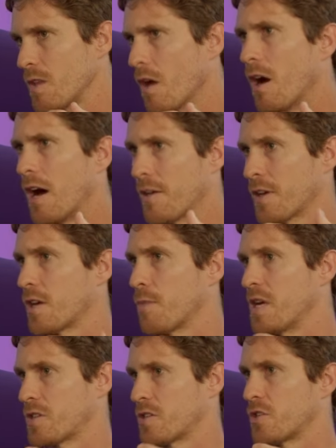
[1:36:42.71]
I think a
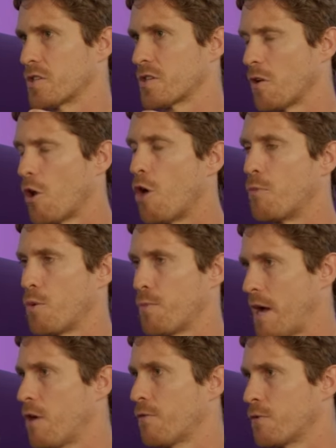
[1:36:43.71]
message is a lot more
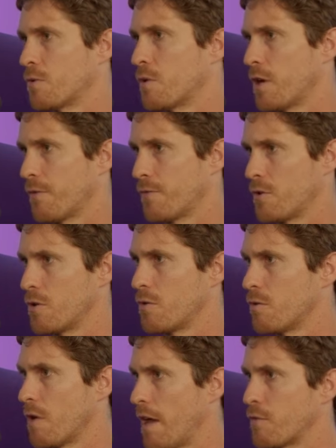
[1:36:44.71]
powerful if
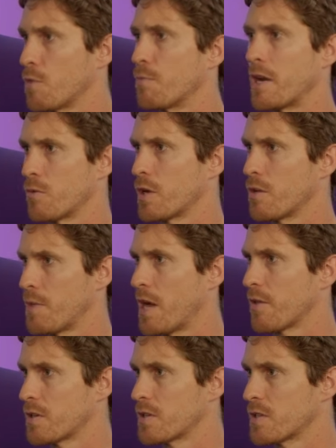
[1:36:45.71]
you have your money where your
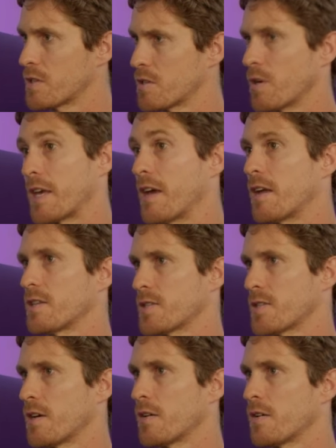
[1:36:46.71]
mouth is. So again, it's
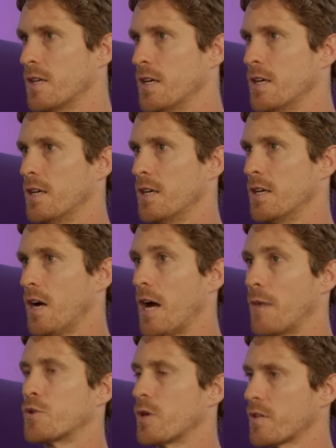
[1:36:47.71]
the,
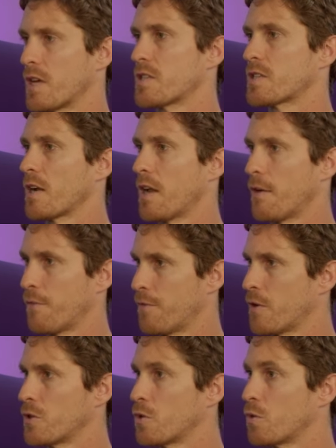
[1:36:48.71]
I'm doing this, I'd love
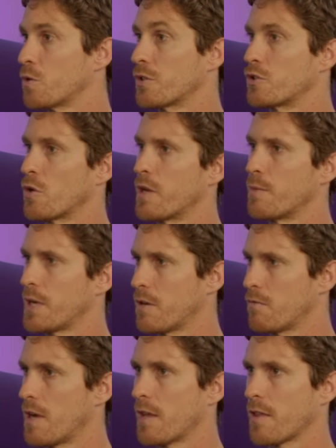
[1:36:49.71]
for you all to join me,
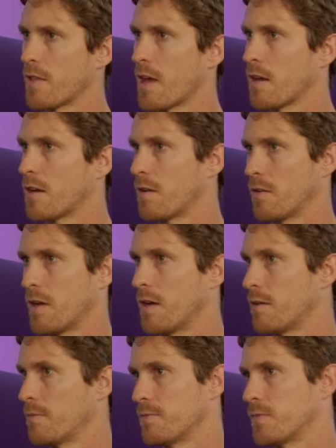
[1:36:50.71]
rather than,
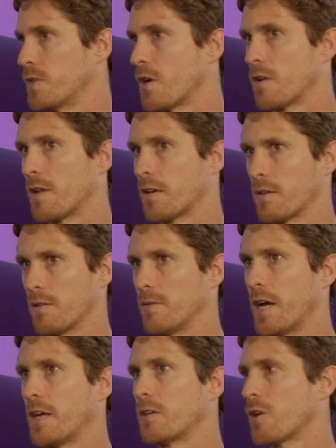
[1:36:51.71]
you know, like,
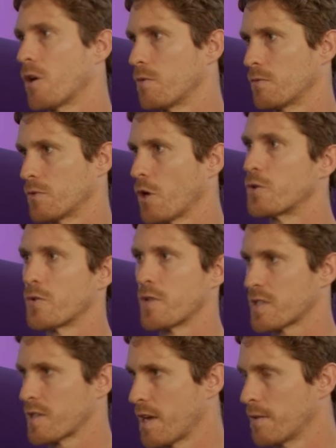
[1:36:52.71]
hey, go do
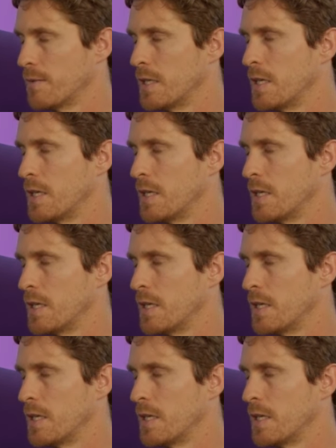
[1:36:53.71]
this thing.